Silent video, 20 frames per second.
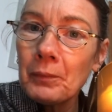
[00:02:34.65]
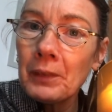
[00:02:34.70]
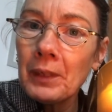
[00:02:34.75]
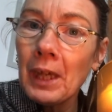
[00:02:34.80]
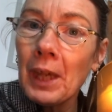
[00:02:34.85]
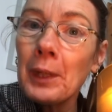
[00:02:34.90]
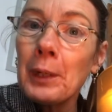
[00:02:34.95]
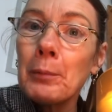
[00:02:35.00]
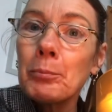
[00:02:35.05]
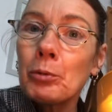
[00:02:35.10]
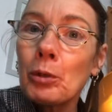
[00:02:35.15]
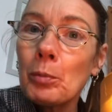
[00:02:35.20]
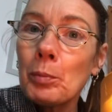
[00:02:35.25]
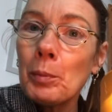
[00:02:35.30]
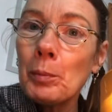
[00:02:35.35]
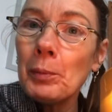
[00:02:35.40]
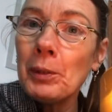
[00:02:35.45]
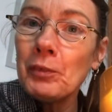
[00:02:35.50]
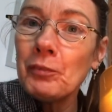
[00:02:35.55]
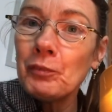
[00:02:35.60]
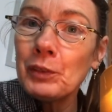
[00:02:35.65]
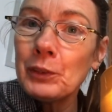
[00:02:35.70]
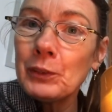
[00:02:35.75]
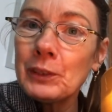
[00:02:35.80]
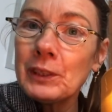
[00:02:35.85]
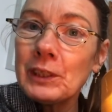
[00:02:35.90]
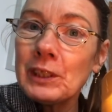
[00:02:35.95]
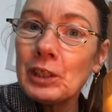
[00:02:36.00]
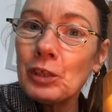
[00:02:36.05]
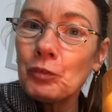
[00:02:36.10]
And it probably
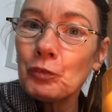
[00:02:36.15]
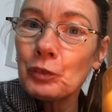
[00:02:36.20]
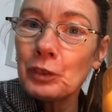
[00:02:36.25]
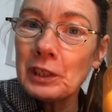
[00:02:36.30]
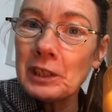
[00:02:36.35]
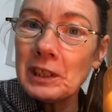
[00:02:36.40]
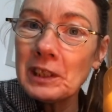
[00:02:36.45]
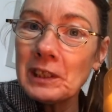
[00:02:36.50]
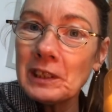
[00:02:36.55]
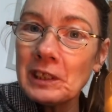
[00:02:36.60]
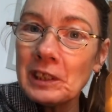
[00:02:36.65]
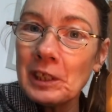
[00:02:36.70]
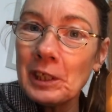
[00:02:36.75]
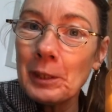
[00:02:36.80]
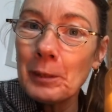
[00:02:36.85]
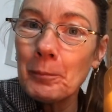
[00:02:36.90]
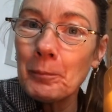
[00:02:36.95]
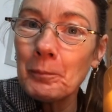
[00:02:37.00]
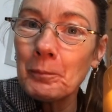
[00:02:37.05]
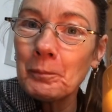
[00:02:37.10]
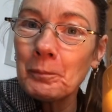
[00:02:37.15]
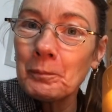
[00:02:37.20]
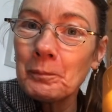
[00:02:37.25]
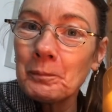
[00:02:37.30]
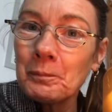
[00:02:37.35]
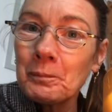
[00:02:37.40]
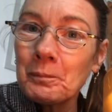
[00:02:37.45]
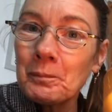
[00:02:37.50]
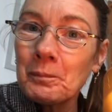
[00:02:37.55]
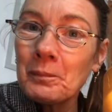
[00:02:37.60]
feels different, doesn't
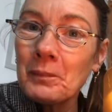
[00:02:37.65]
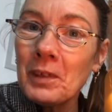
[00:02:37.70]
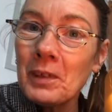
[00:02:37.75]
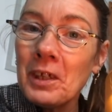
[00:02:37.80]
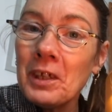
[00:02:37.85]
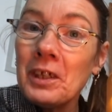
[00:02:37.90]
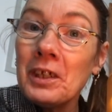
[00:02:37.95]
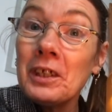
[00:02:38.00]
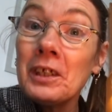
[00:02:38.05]
it?